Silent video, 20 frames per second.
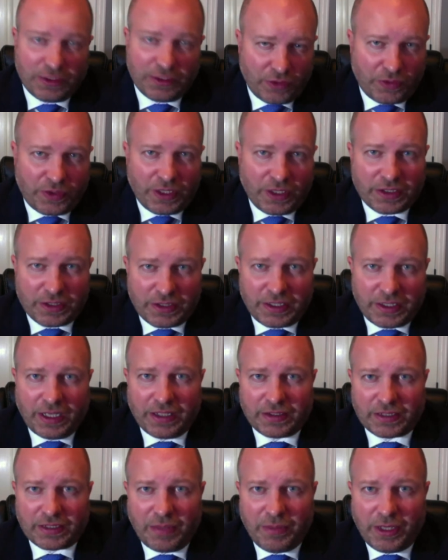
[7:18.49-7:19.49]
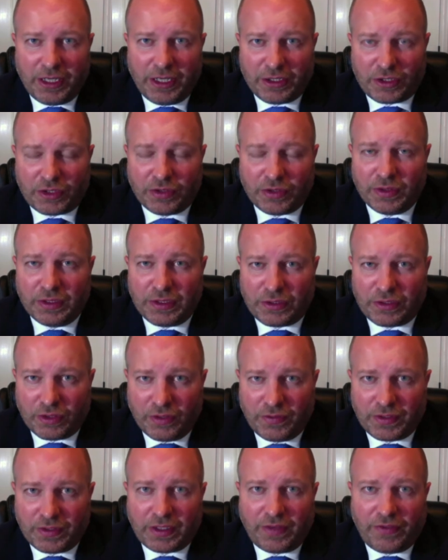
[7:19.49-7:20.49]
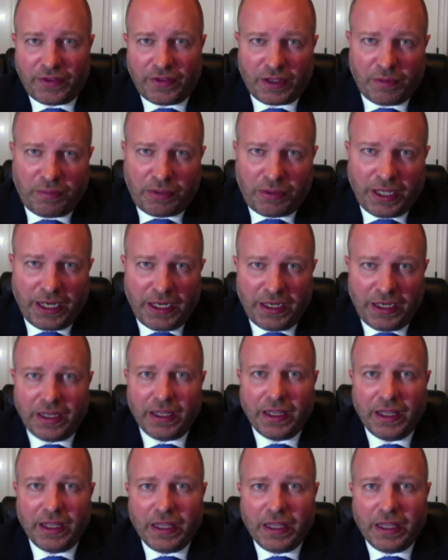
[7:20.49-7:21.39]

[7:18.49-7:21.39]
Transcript: So this does come an issue, and service of the complaint